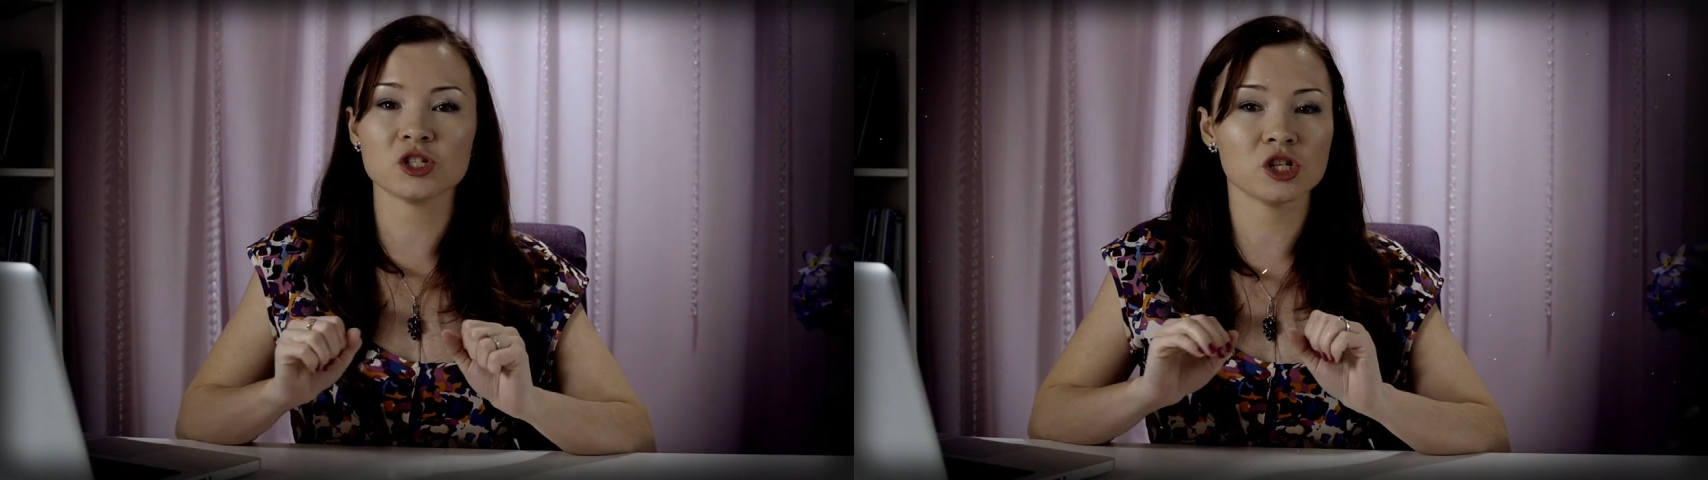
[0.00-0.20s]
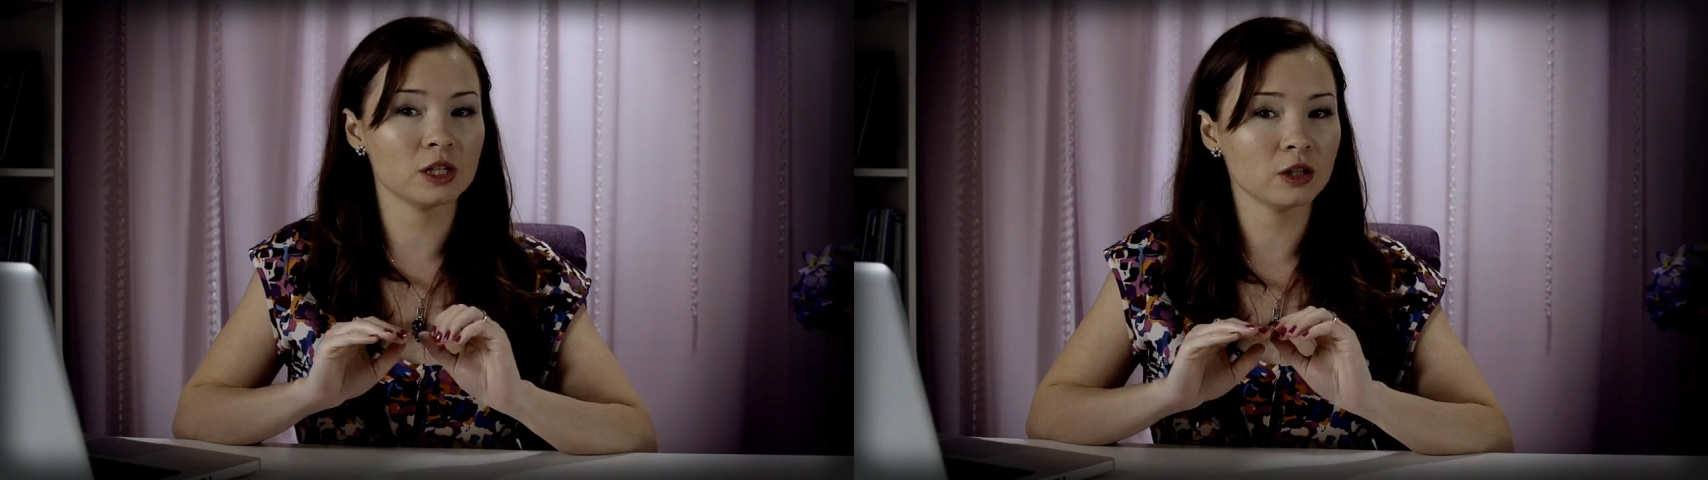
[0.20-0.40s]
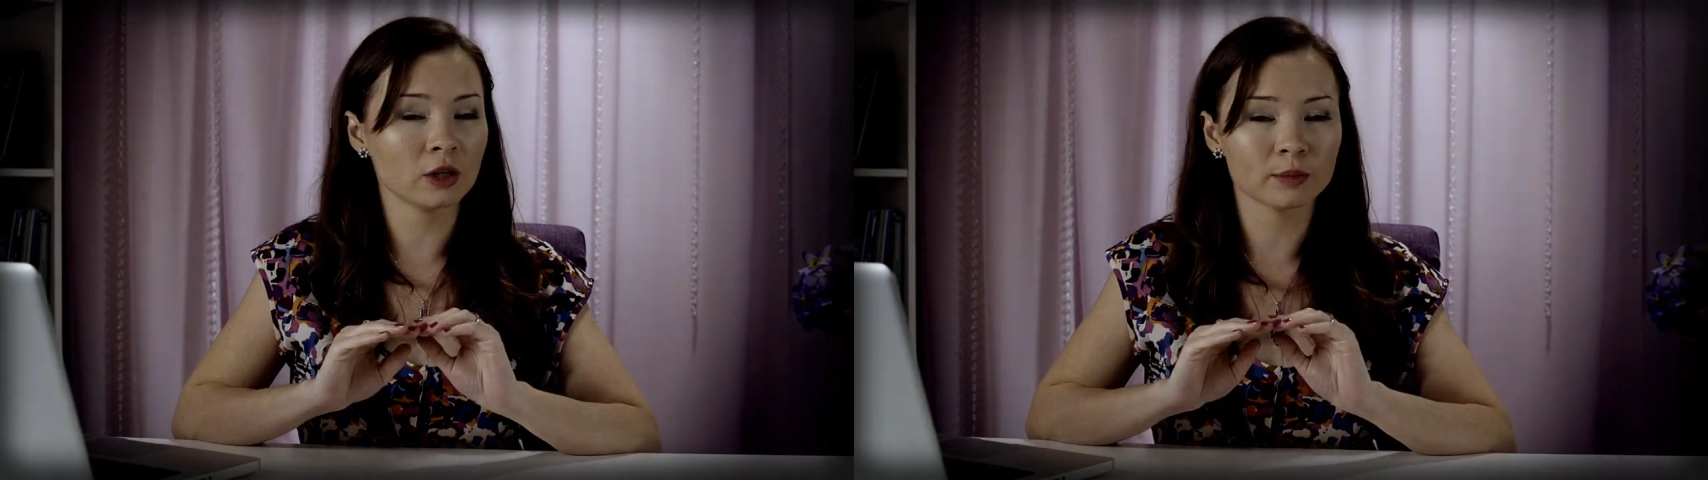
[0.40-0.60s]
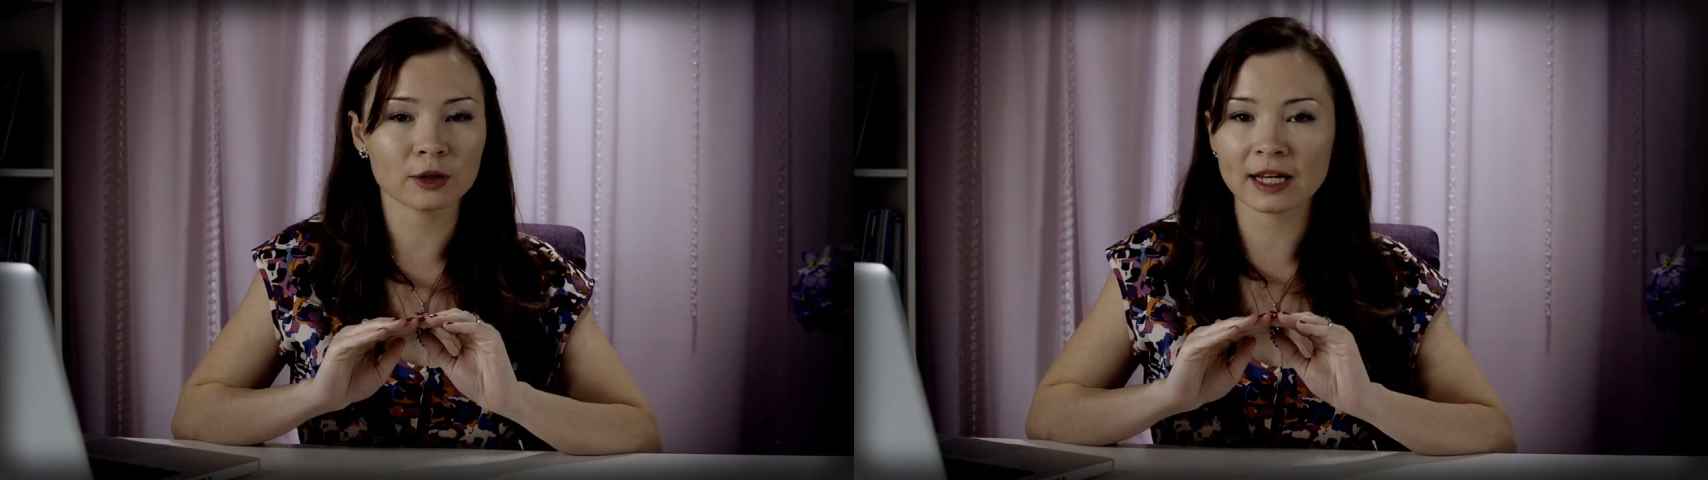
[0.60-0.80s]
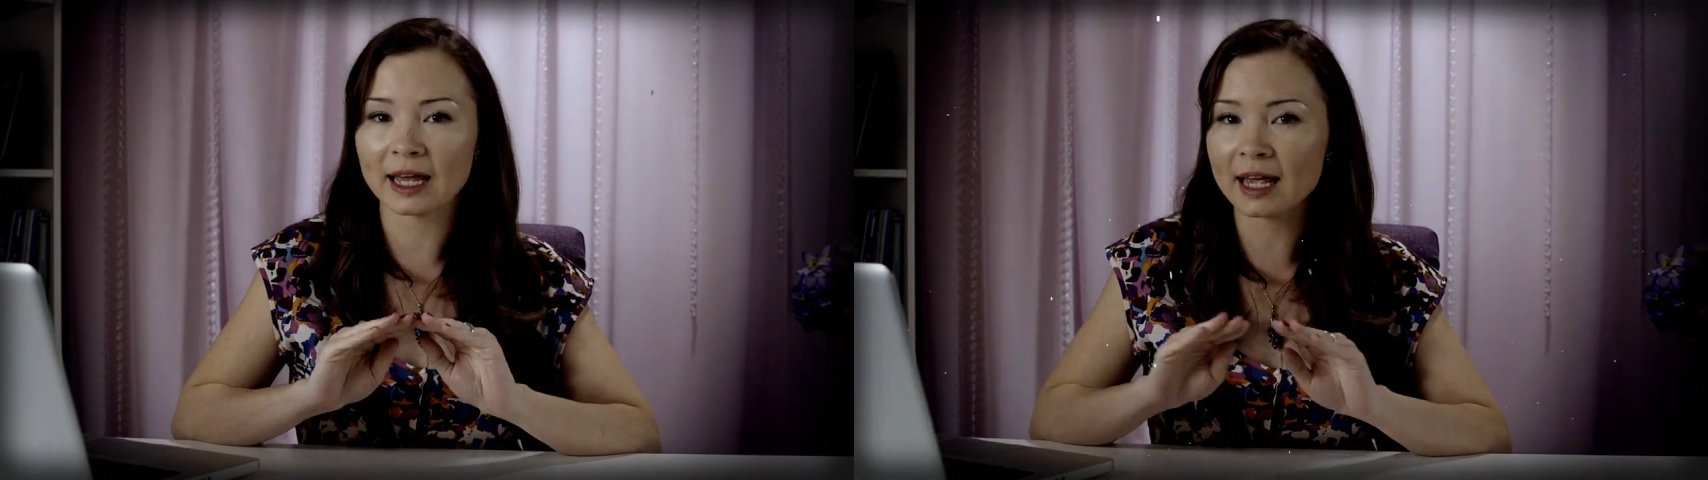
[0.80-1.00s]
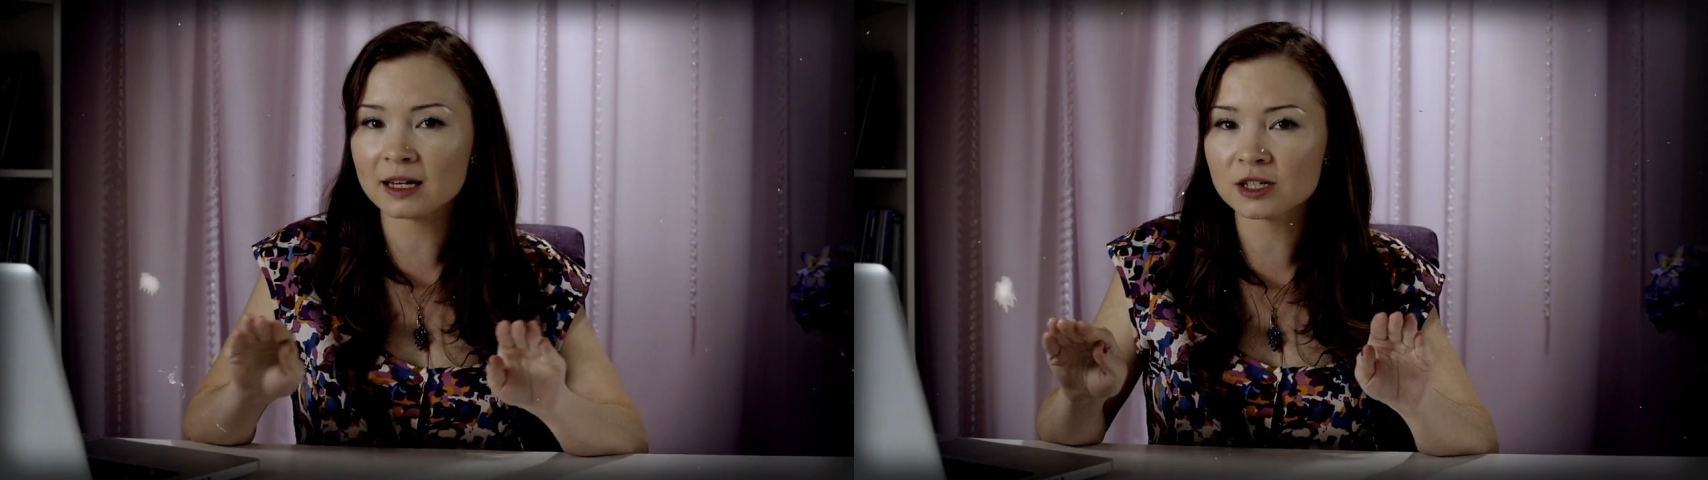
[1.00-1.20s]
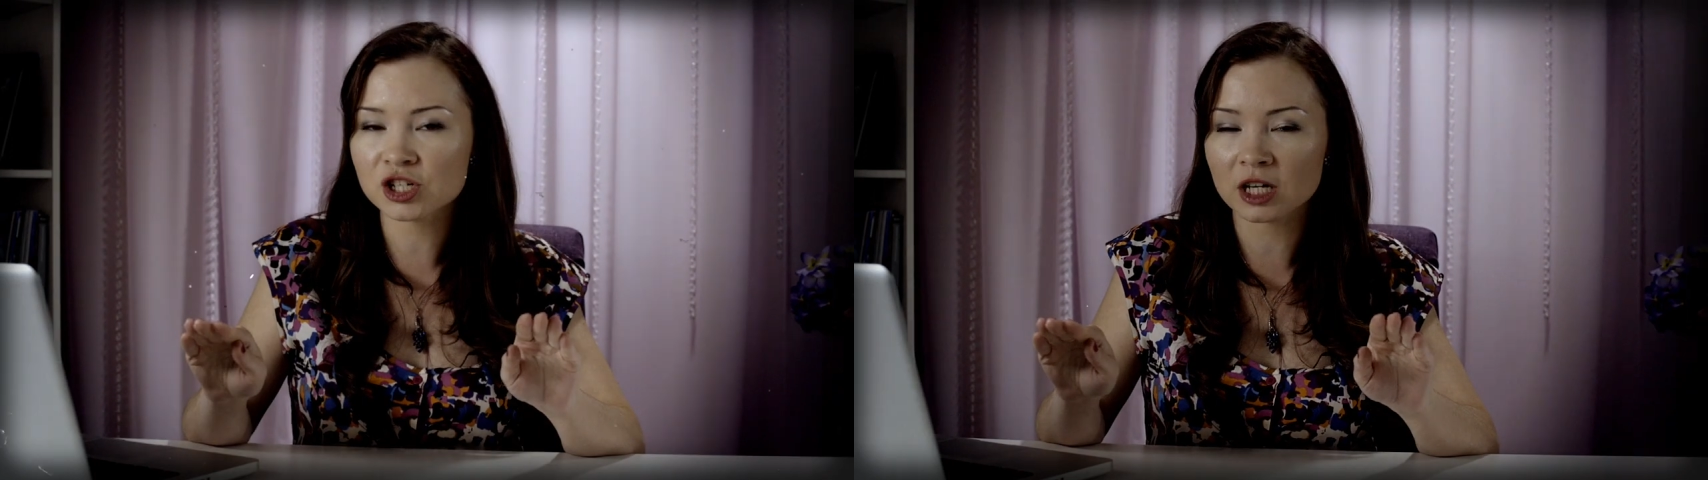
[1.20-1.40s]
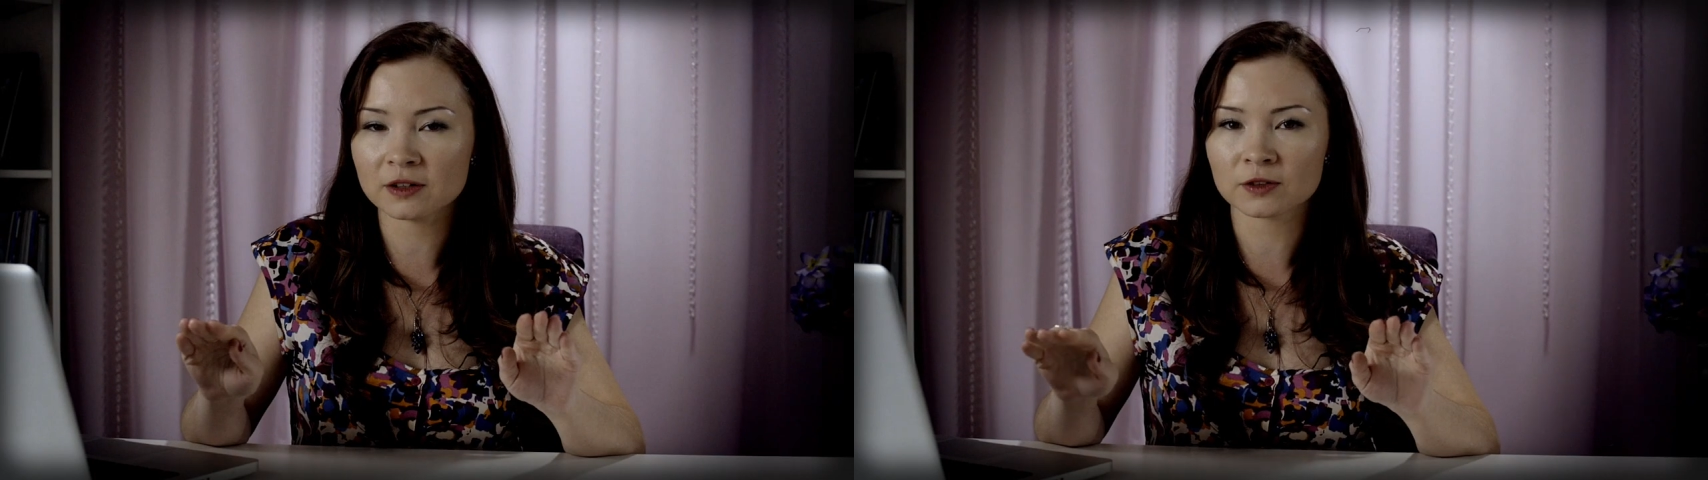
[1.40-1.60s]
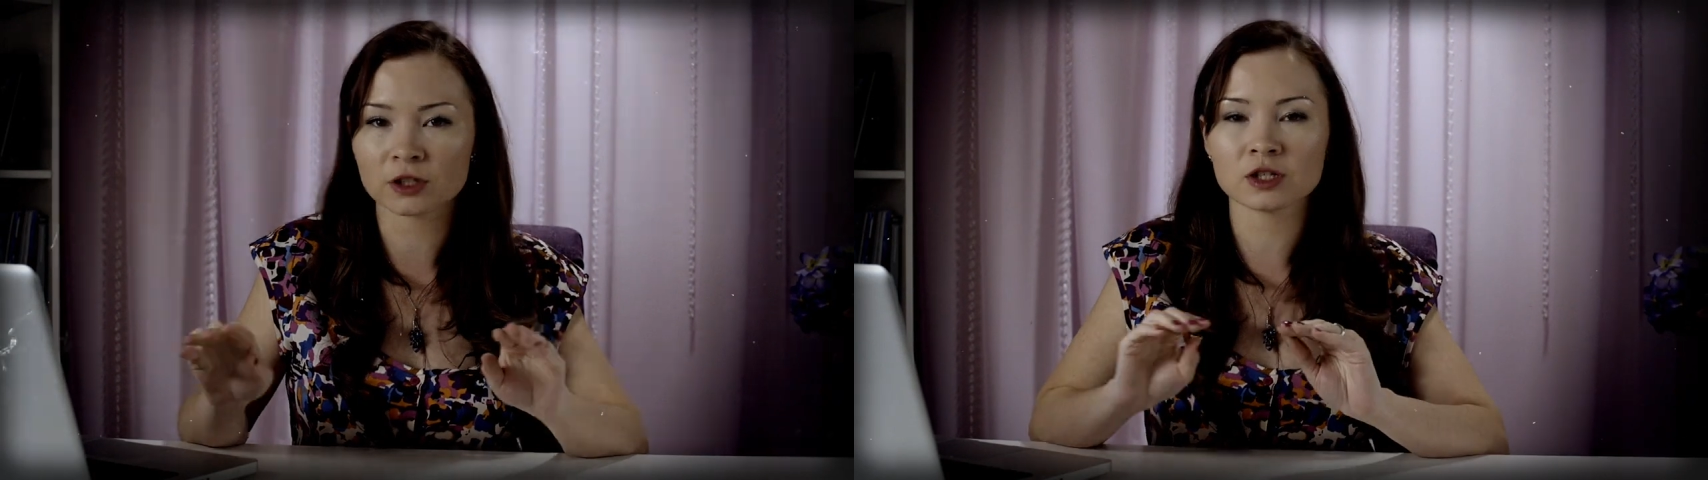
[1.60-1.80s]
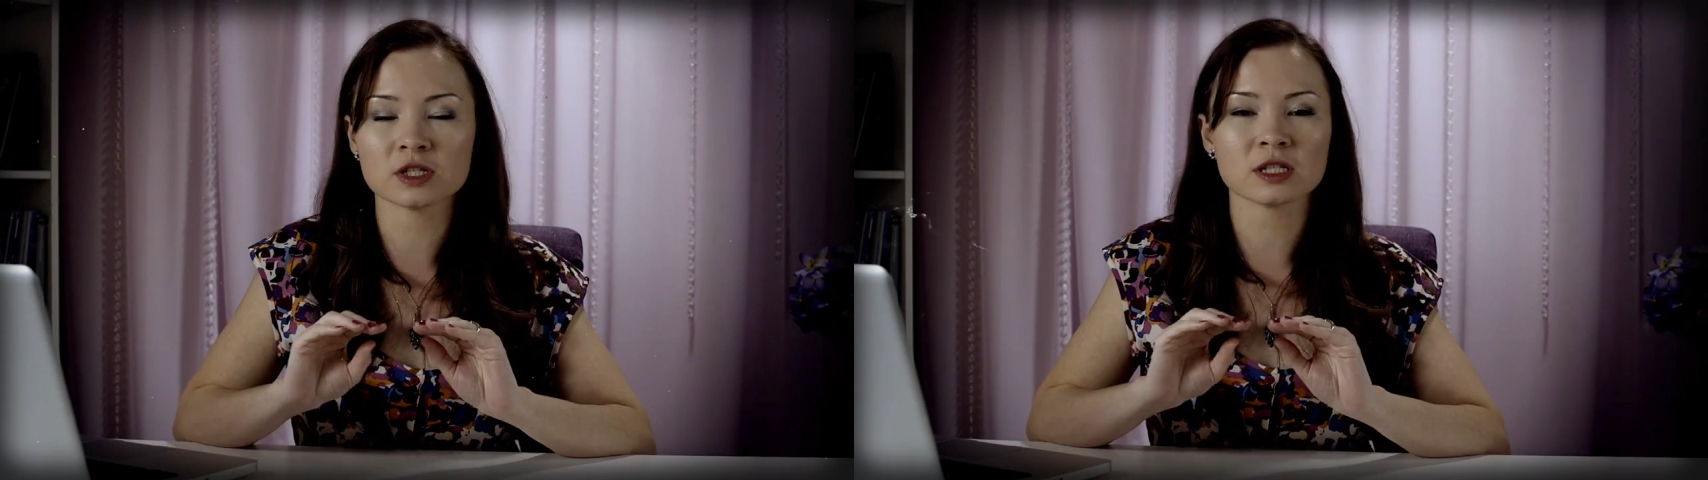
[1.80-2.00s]
She did not bring any
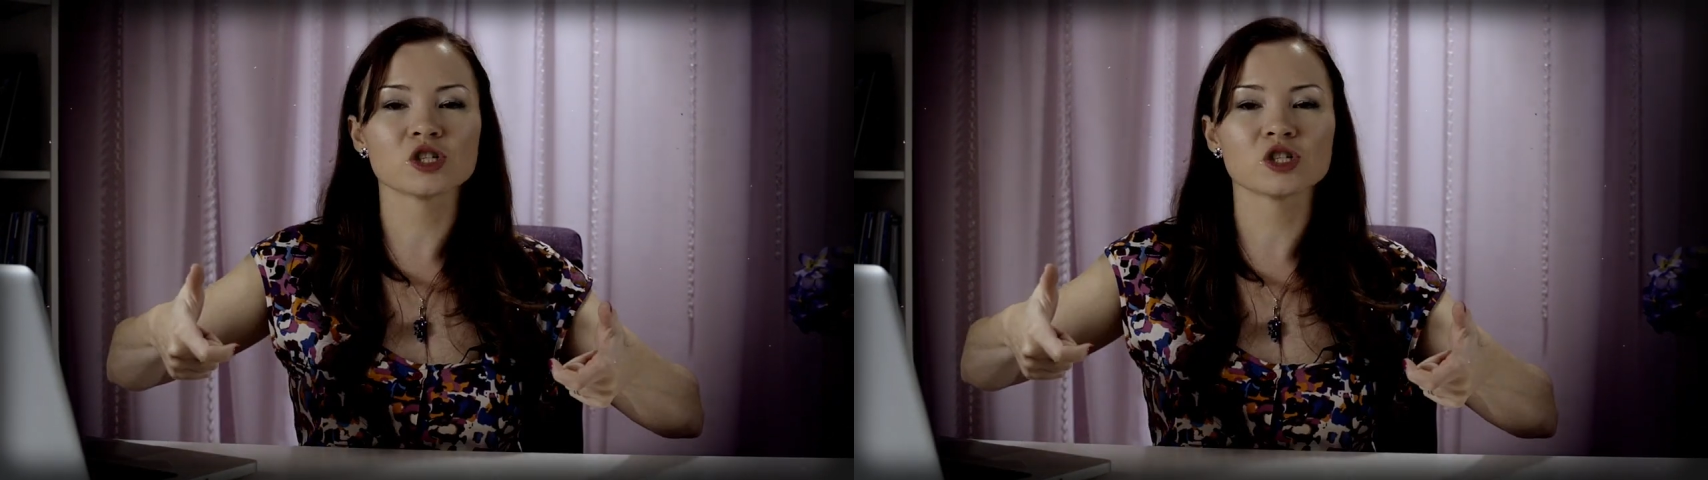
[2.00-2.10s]
chafers.